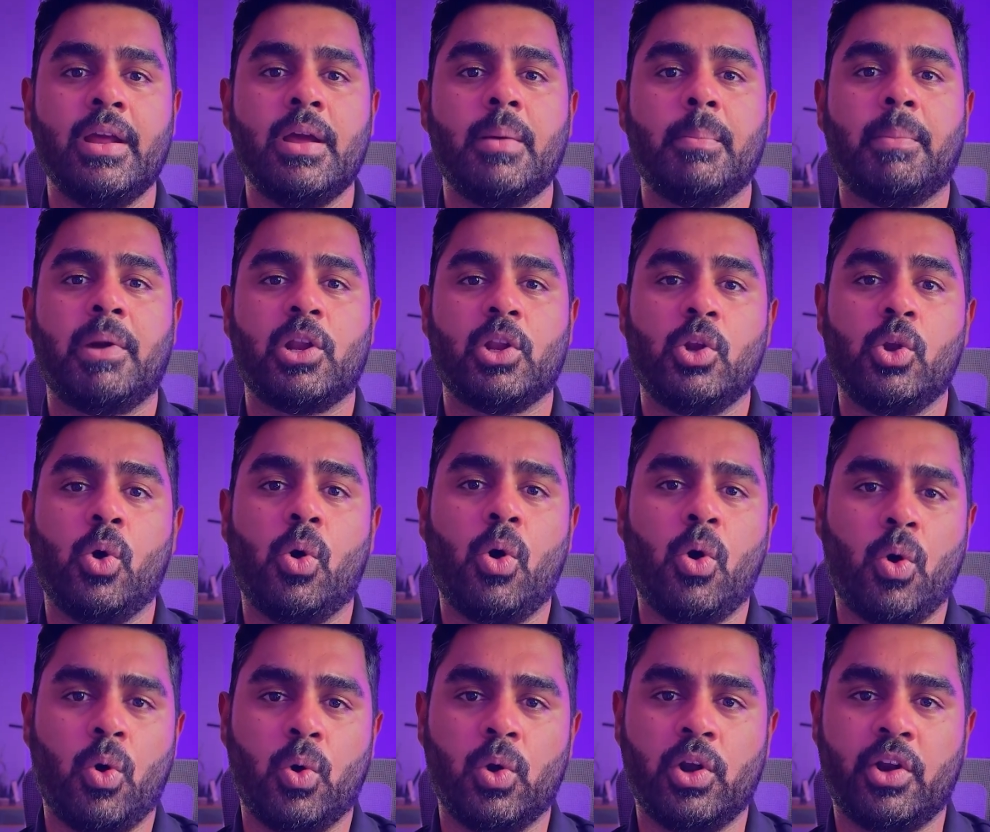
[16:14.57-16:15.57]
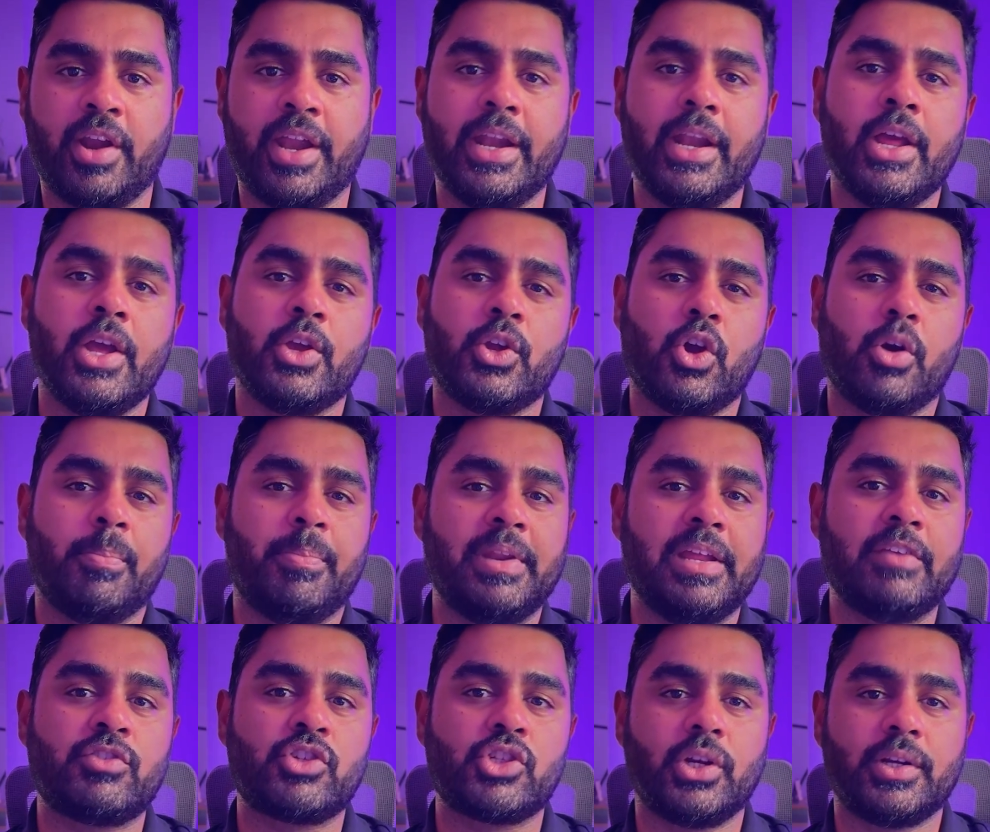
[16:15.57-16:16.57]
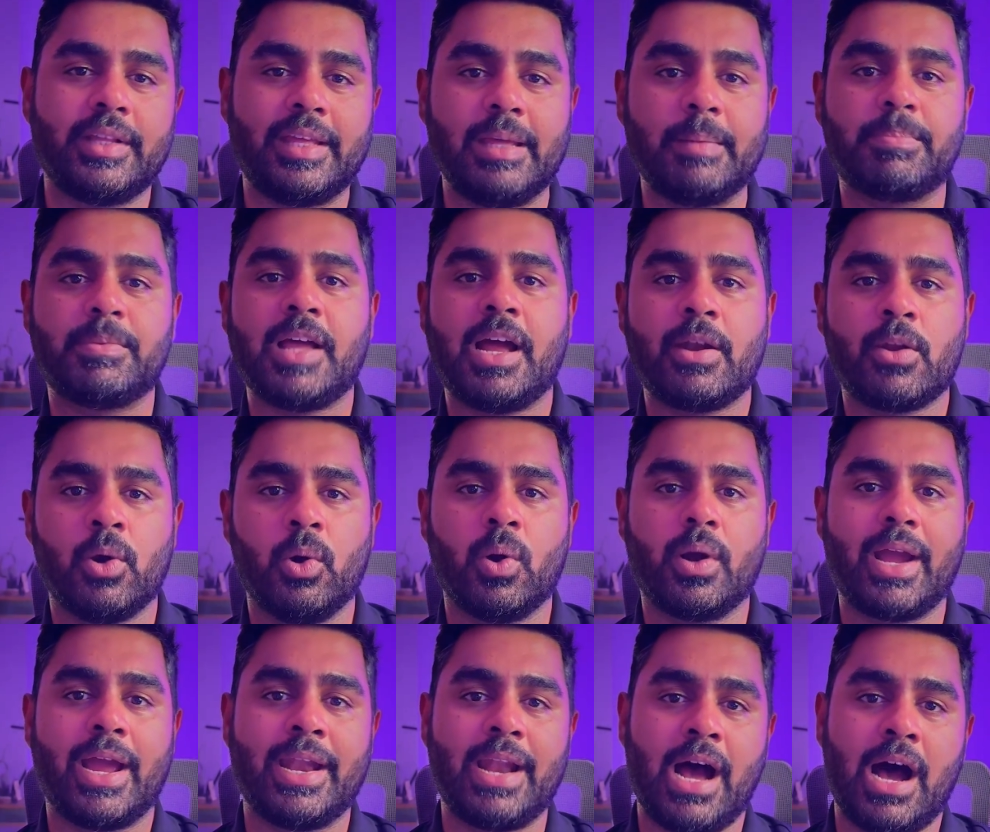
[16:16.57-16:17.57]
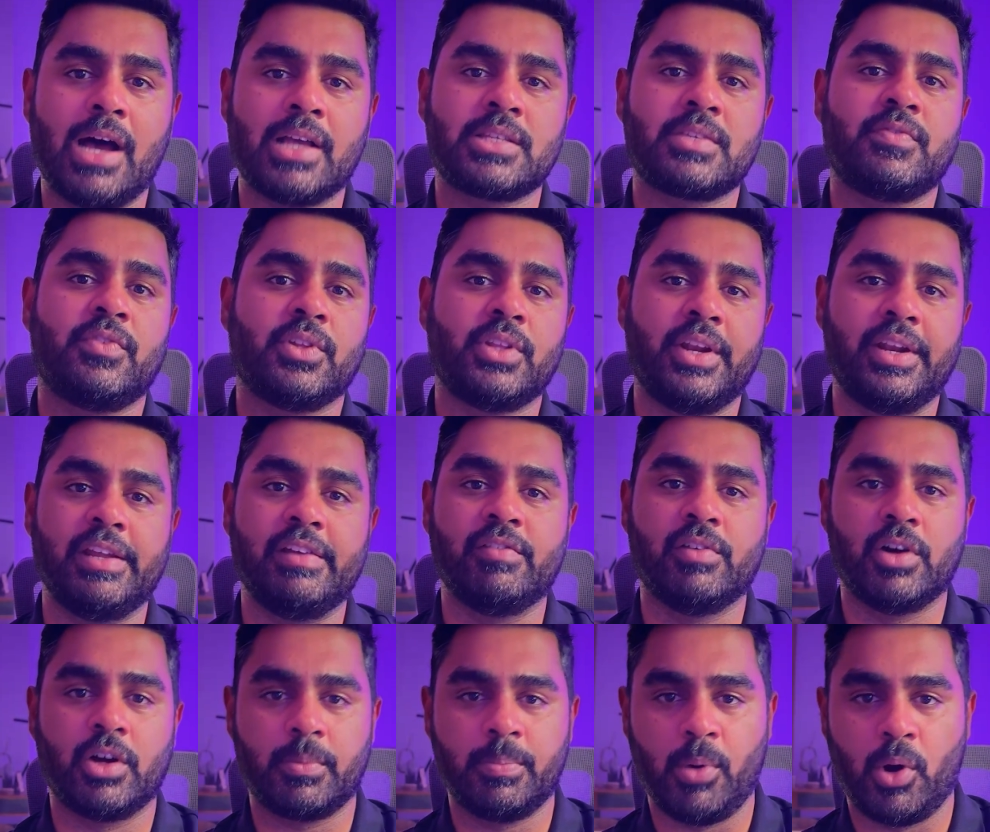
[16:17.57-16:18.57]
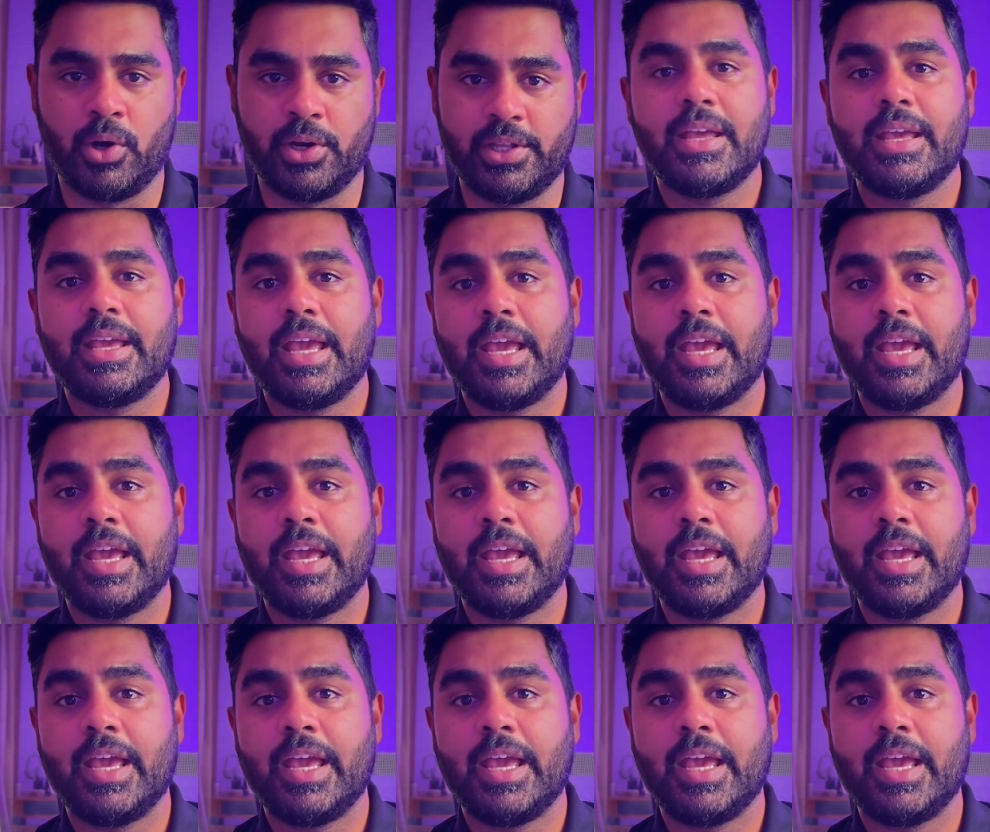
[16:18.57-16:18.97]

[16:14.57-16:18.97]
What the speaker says: but a low hold rate, your brief should keep that hook and ask for the rework body.